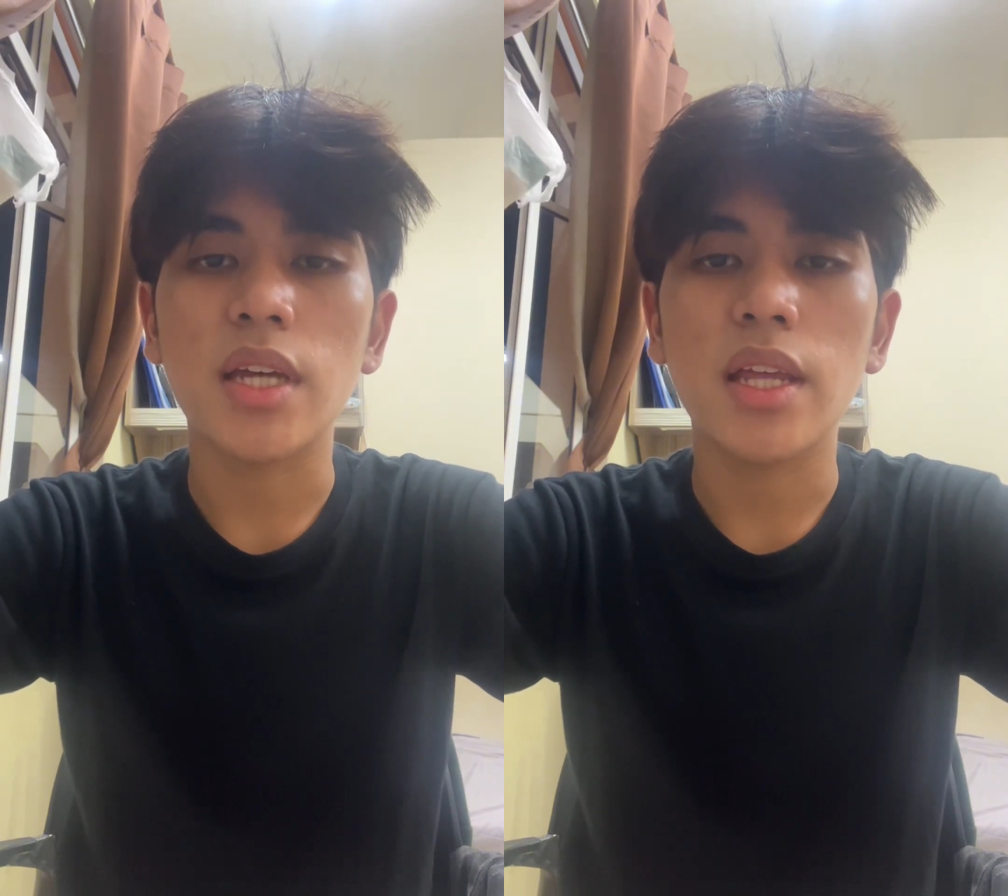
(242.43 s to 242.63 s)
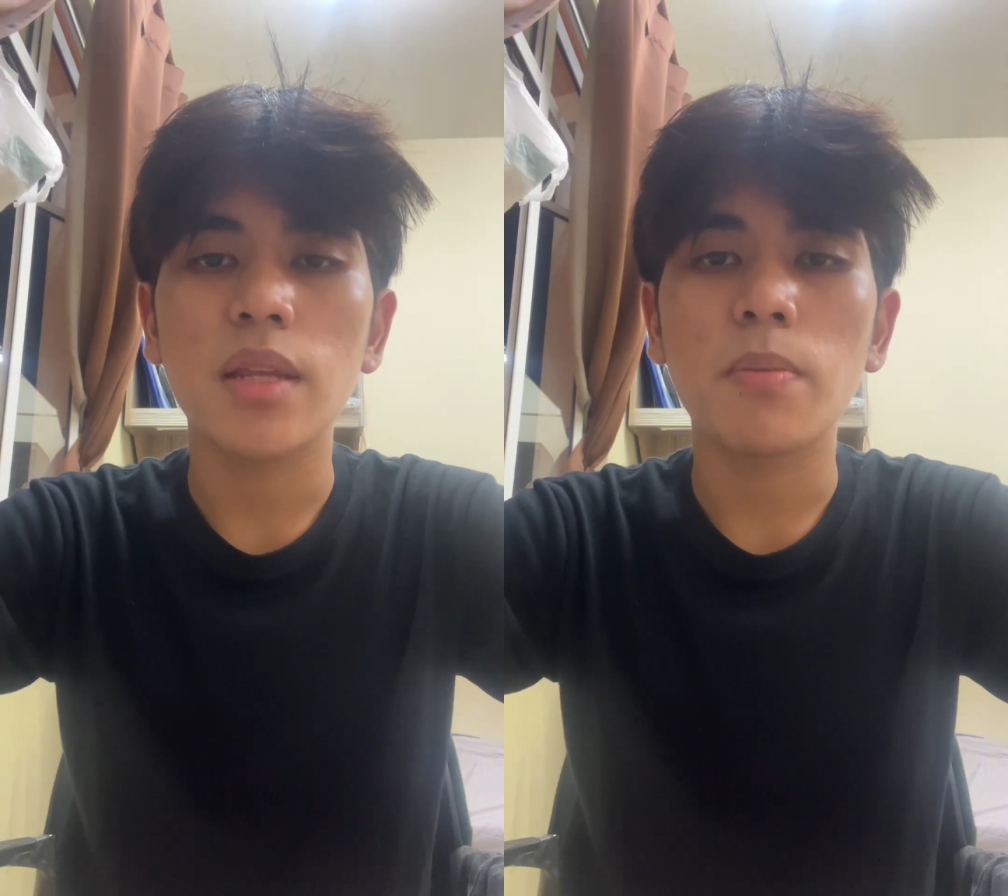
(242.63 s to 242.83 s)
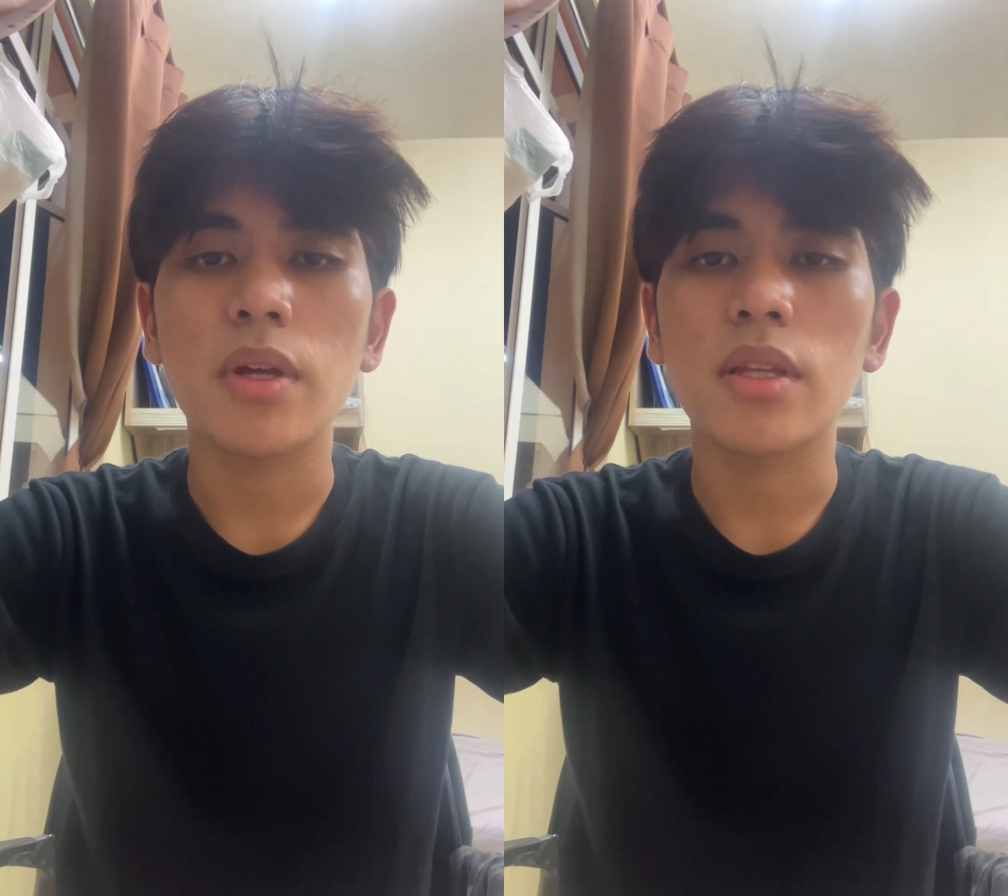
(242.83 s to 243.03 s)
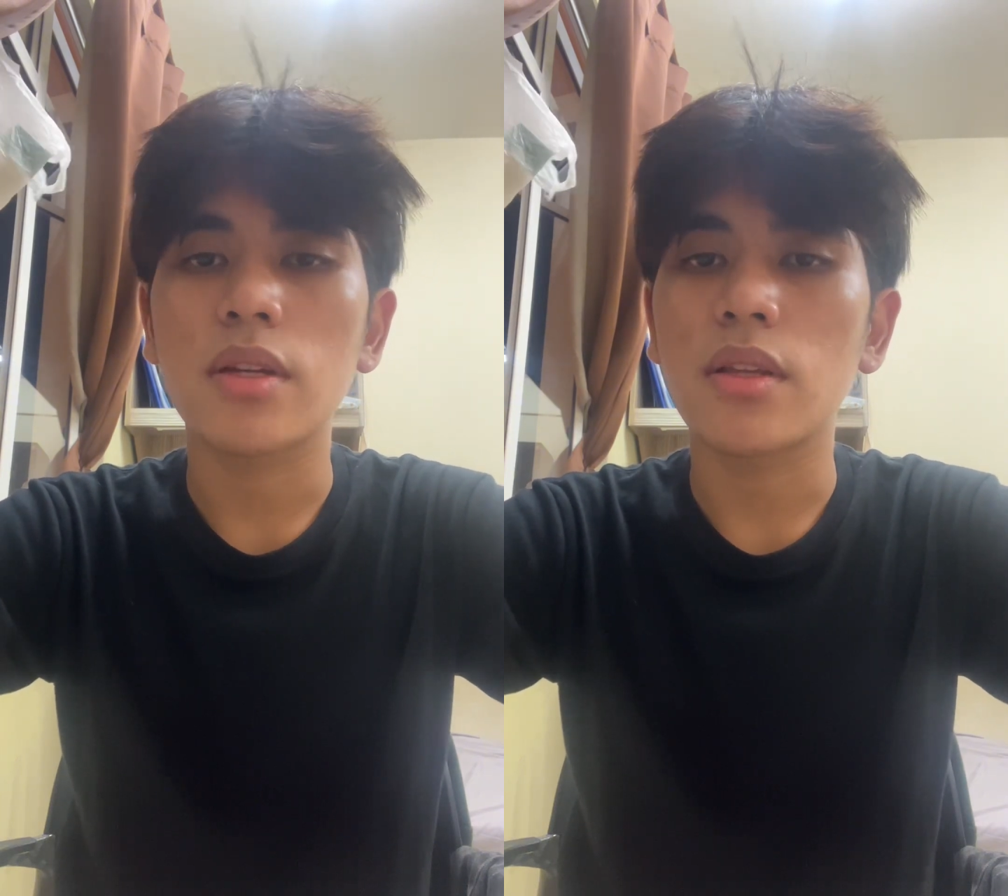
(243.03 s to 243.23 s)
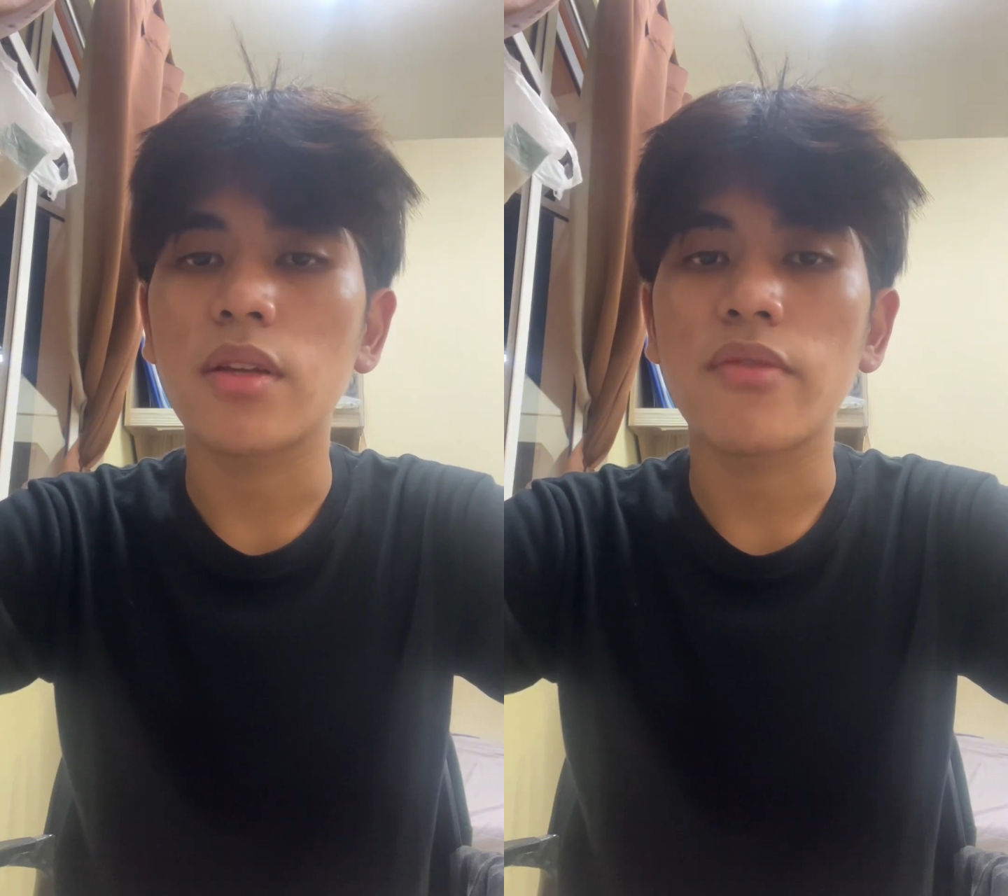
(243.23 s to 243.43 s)
any
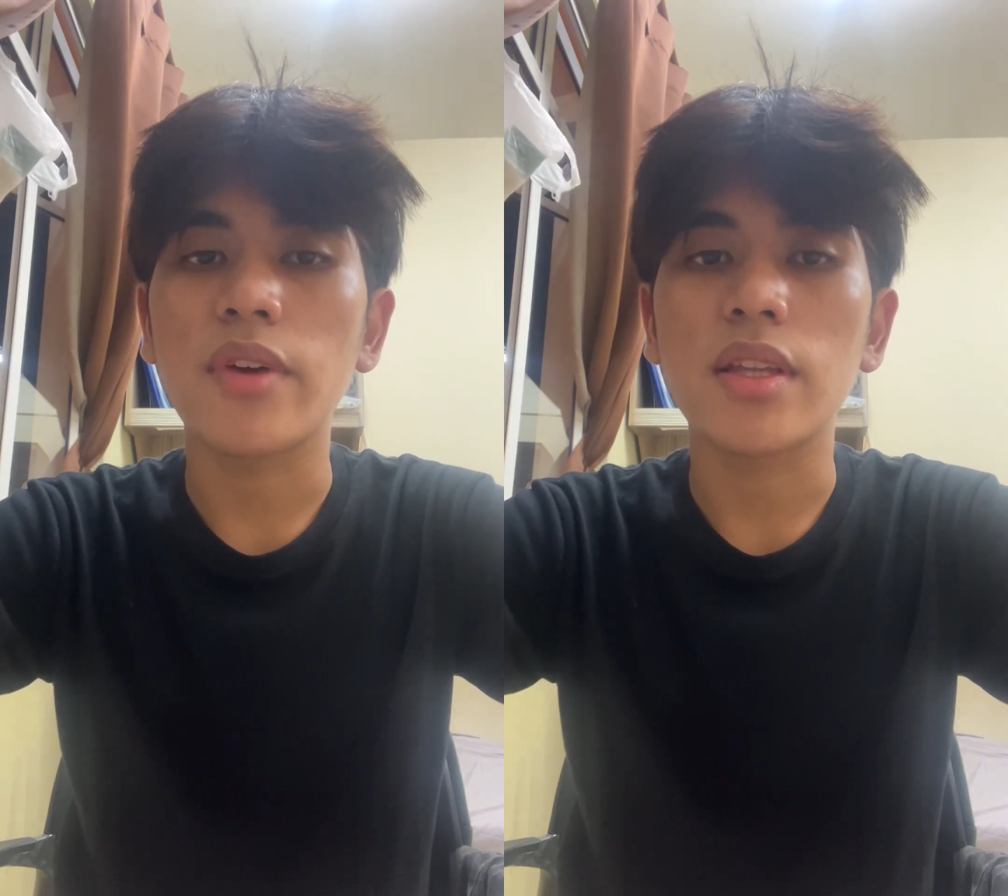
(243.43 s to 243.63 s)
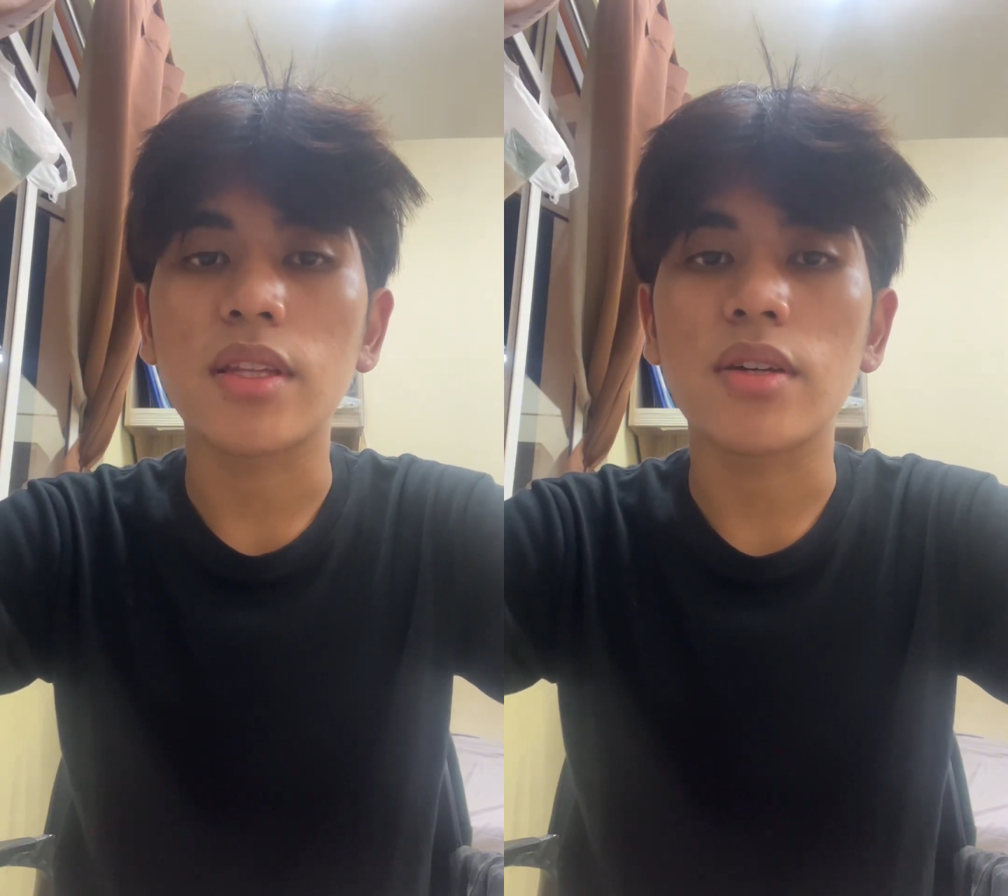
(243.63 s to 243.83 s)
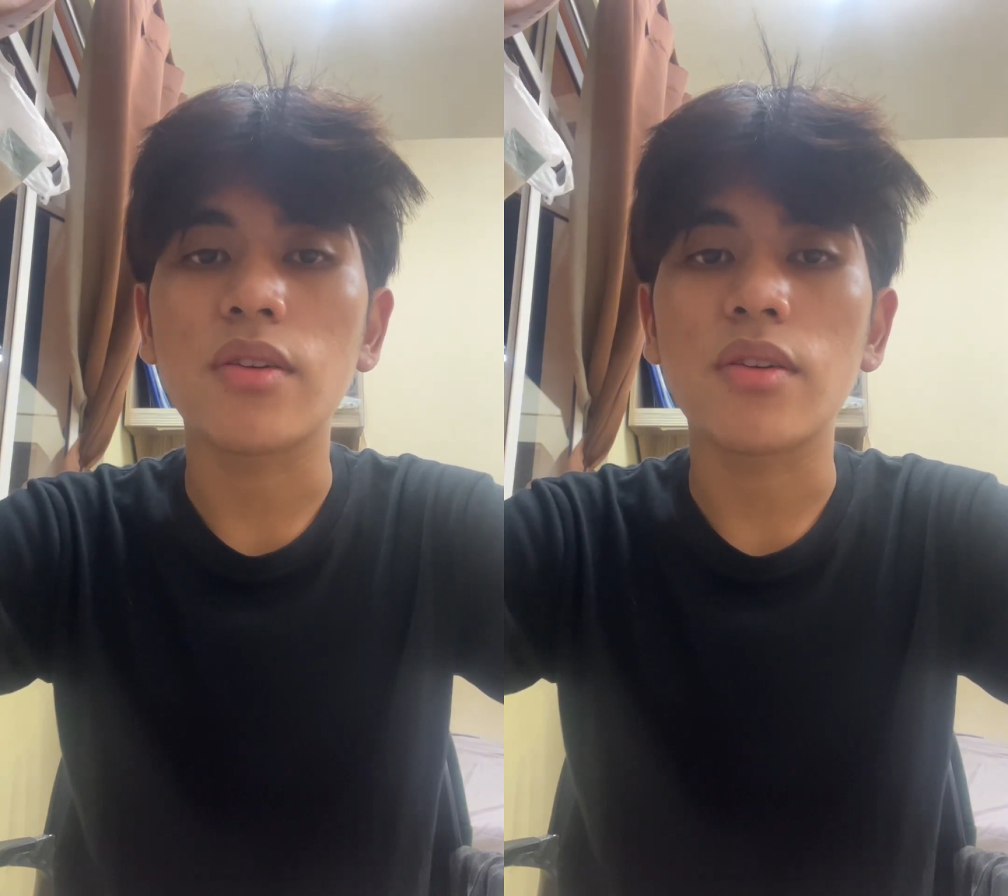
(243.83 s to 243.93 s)
particular factor